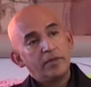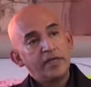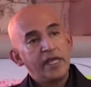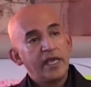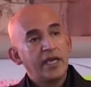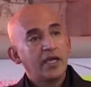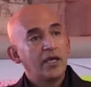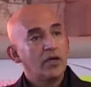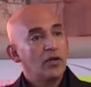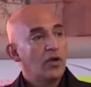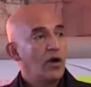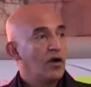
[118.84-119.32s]

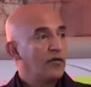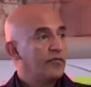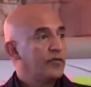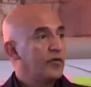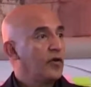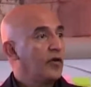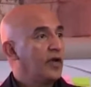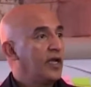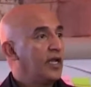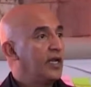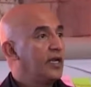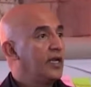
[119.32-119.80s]
taken off
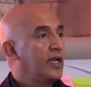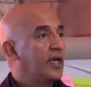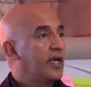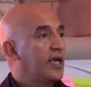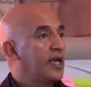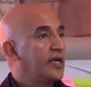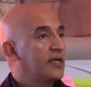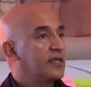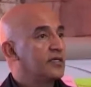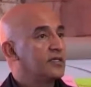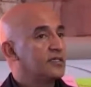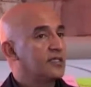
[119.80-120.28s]
your
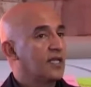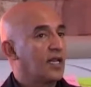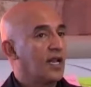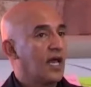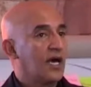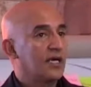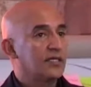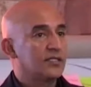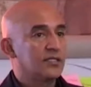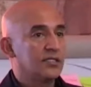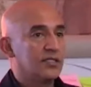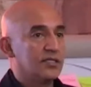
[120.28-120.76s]
indicators
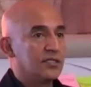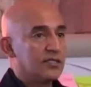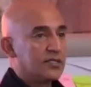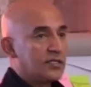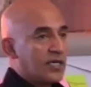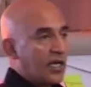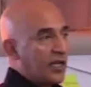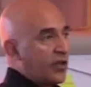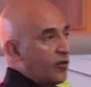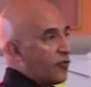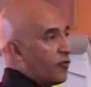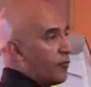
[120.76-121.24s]
glasses
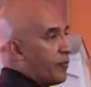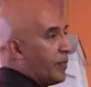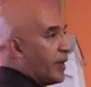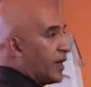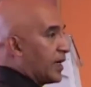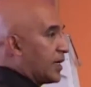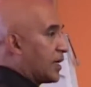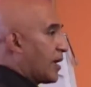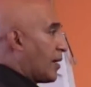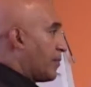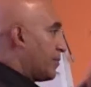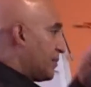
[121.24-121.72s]
and you
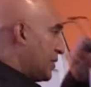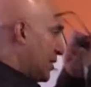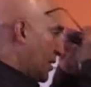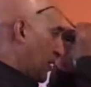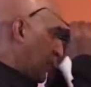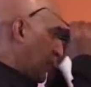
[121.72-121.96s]
picked up